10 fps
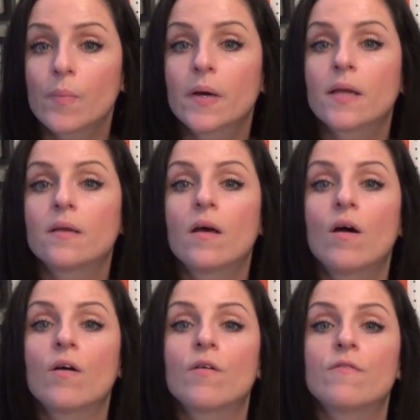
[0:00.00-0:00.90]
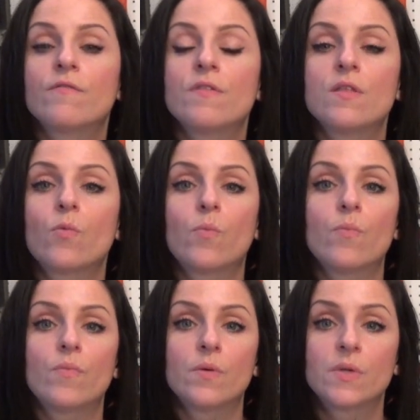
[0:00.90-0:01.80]
but of the
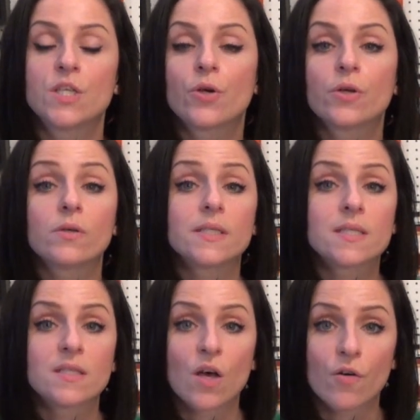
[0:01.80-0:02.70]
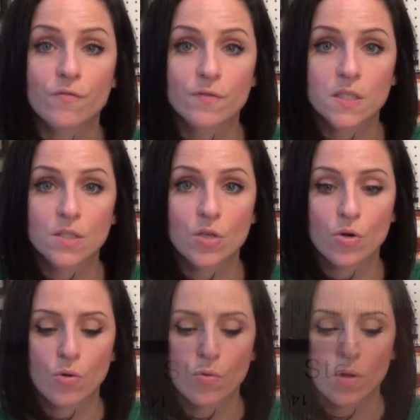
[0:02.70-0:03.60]
material itself.
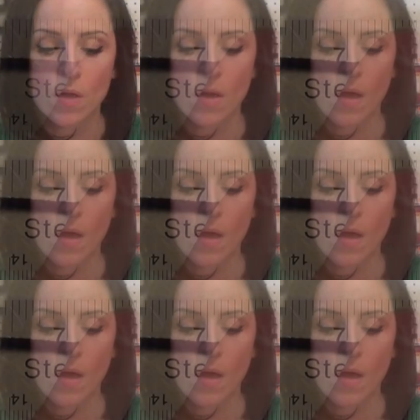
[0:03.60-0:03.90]
So